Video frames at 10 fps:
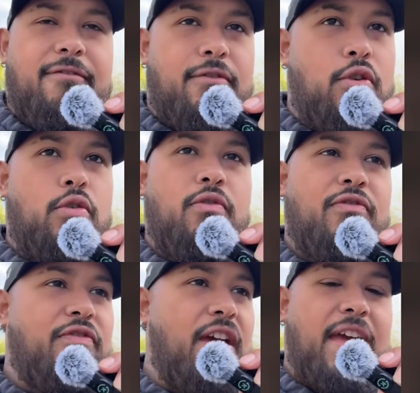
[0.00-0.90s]
fruit,
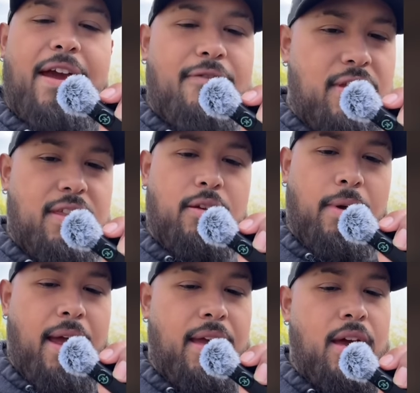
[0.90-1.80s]
fake everything,
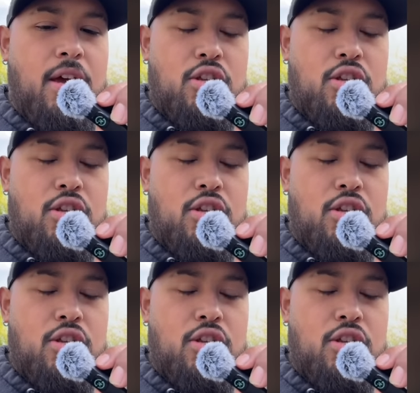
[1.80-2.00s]
right?